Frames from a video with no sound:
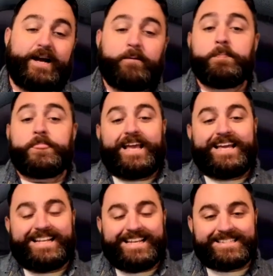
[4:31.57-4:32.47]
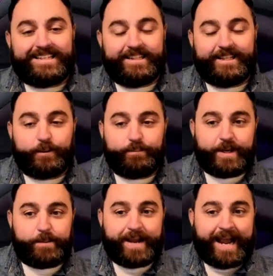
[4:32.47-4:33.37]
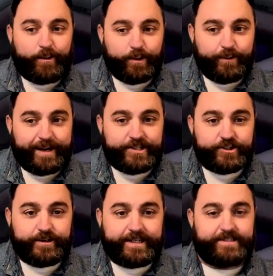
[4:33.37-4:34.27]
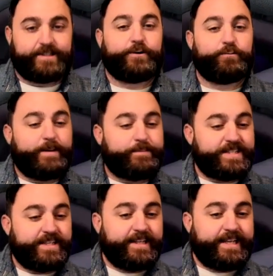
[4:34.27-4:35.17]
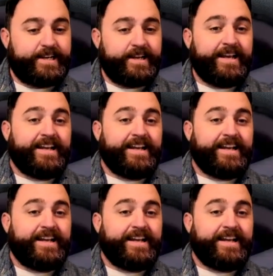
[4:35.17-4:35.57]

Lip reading: Now, it is a little bit Power Rangery. It's a little reptilian.